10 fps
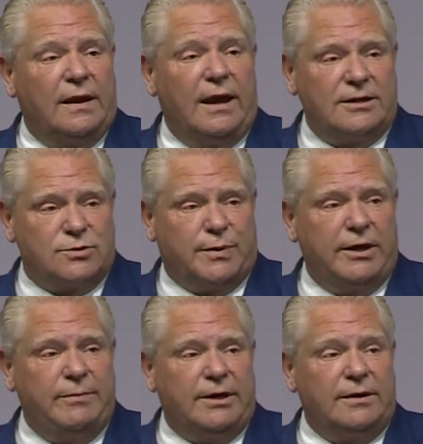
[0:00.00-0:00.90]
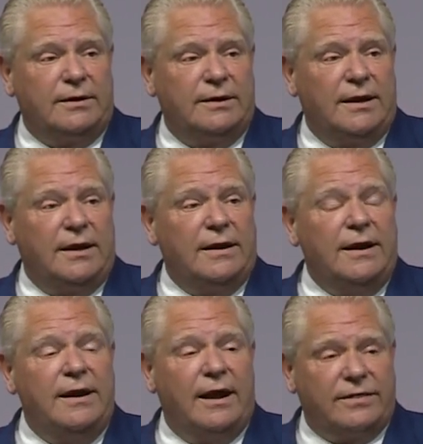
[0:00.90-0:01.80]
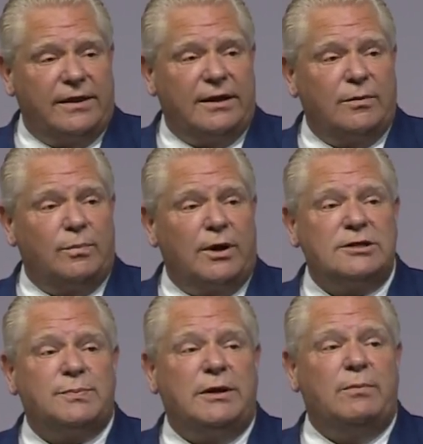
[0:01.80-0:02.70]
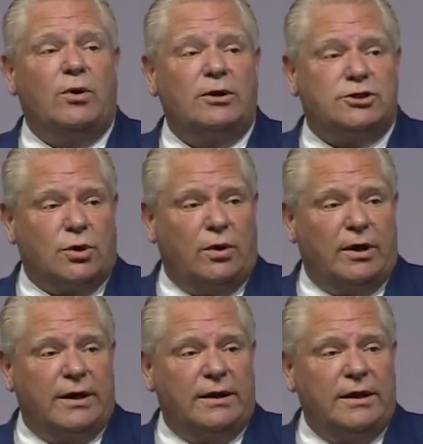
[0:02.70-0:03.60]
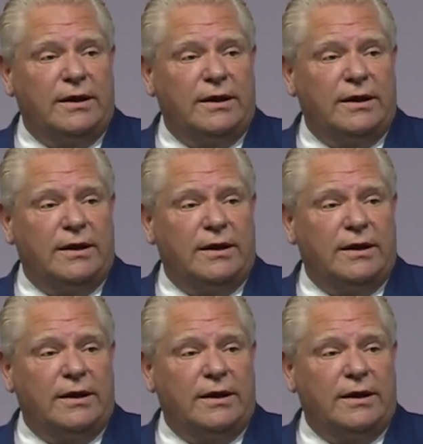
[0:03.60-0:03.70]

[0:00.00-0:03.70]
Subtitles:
as Premier, nothing brings me more joy